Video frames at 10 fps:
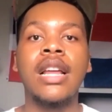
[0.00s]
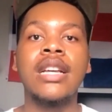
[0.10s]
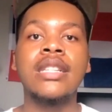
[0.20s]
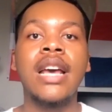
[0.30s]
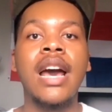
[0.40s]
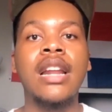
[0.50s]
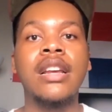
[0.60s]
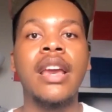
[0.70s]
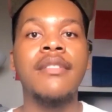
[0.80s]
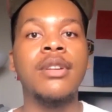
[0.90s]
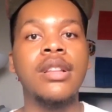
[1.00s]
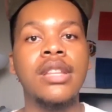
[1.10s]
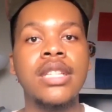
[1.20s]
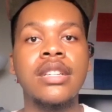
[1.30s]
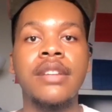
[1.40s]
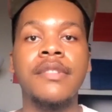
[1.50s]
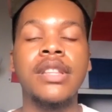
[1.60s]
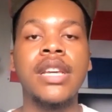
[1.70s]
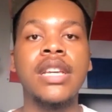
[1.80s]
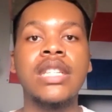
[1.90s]
Like I said, I done gave you a list of
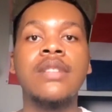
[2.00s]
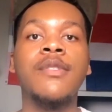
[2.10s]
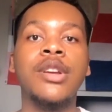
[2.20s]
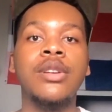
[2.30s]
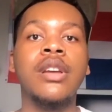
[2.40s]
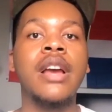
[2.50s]
different things for you to